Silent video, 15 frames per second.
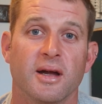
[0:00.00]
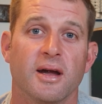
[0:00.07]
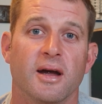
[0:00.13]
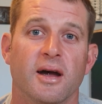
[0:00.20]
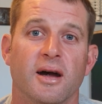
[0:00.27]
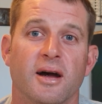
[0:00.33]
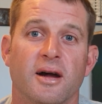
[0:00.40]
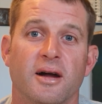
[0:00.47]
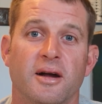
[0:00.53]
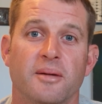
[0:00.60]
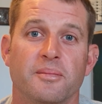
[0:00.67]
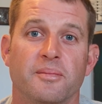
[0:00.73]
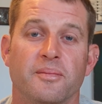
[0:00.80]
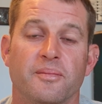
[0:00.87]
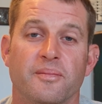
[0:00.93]

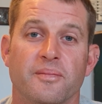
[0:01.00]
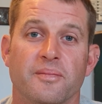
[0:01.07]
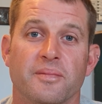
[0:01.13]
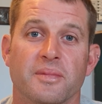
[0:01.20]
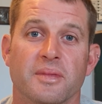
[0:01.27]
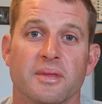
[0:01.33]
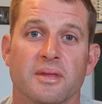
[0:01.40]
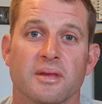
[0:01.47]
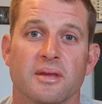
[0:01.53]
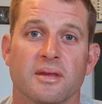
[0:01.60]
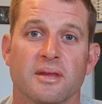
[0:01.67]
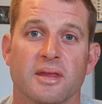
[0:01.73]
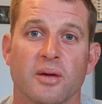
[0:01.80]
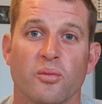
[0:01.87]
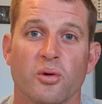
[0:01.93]
There
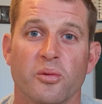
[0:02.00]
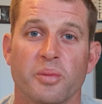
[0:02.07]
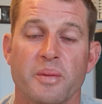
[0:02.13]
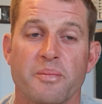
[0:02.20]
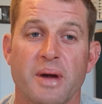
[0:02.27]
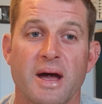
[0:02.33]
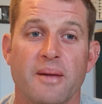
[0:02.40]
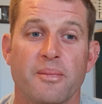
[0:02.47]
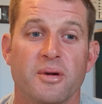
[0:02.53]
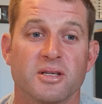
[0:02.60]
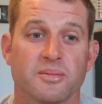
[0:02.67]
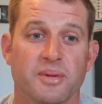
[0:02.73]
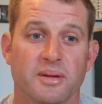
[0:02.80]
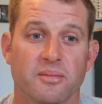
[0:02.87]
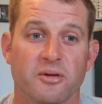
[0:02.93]
will be better,
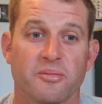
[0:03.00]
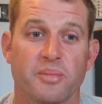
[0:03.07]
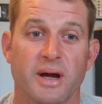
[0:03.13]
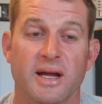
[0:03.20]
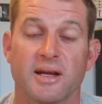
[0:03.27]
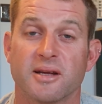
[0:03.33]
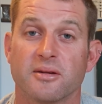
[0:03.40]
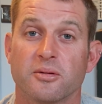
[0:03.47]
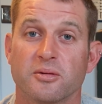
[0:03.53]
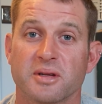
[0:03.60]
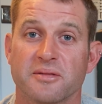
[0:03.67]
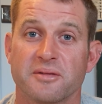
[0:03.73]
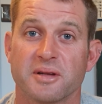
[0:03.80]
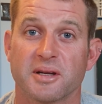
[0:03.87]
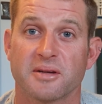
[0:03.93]
especially with bait and all
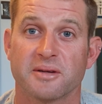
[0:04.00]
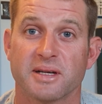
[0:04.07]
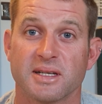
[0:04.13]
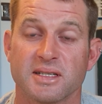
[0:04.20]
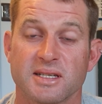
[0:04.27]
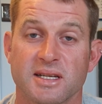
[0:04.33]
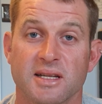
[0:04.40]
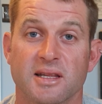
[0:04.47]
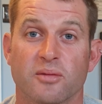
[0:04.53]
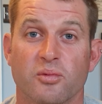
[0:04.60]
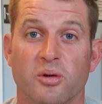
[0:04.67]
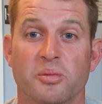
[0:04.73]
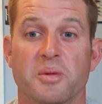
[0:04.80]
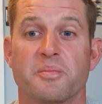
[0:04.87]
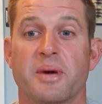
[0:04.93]
different ingredients in it, there
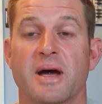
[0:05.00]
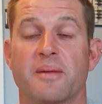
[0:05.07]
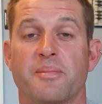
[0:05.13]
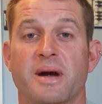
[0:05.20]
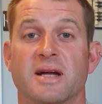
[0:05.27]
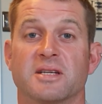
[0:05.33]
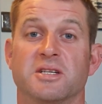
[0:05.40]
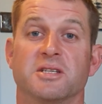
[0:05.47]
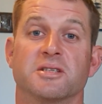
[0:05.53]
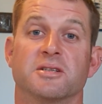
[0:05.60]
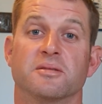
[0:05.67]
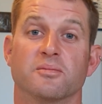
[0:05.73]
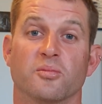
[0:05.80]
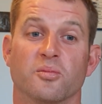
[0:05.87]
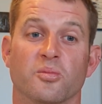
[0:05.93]
will be better batches
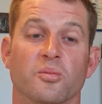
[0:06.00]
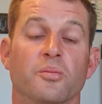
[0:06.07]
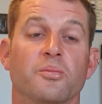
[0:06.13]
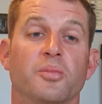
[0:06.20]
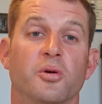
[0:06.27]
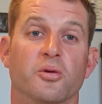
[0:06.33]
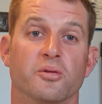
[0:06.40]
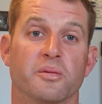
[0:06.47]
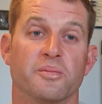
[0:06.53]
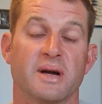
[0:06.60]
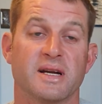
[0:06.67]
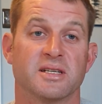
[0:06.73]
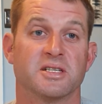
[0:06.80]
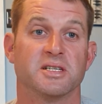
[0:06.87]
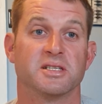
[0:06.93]
and poorer
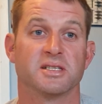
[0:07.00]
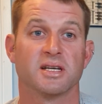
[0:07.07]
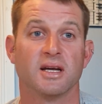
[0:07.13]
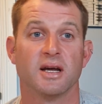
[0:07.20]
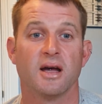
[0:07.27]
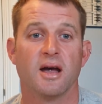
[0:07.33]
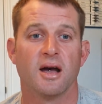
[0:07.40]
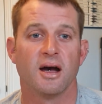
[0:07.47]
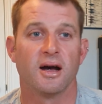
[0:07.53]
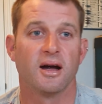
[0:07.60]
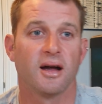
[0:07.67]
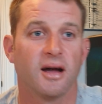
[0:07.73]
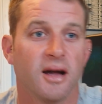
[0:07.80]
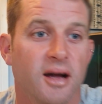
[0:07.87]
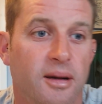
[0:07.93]
batches.
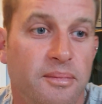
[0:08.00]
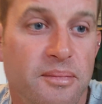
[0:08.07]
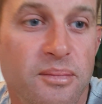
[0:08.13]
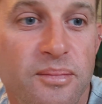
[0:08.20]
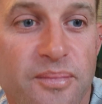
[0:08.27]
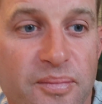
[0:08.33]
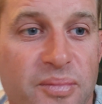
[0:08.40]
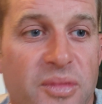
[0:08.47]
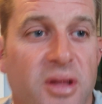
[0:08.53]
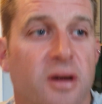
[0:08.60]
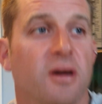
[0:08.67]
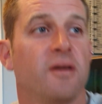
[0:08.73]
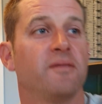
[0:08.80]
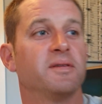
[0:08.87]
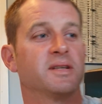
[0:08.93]

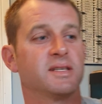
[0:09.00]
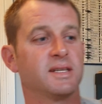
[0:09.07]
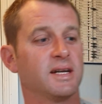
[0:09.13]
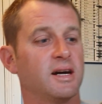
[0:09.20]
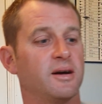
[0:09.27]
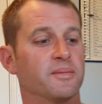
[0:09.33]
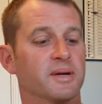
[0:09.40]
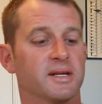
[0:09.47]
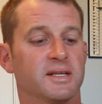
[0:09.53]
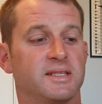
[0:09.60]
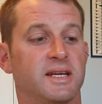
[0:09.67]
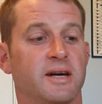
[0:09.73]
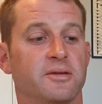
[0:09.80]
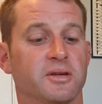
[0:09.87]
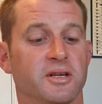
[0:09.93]
Obviously I'm going to
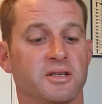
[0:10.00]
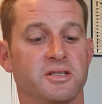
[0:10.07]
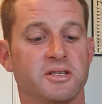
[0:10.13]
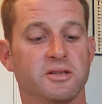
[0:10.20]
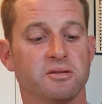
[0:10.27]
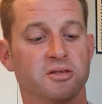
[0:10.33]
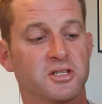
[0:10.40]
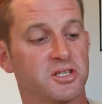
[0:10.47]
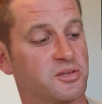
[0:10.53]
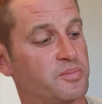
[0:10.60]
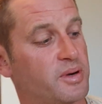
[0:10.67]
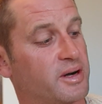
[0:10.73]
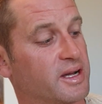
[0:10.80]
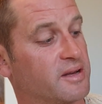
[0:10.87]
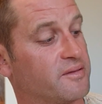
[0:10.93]
tell you to use
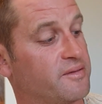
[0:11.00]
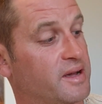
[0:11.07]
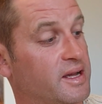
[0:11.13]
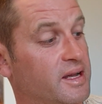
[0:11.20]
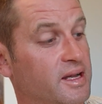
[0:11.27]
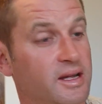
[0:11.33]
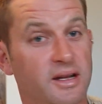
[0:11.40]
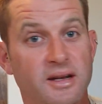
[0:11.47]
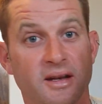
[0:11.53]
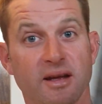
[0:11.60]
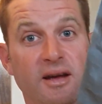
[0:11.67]
spotted fin.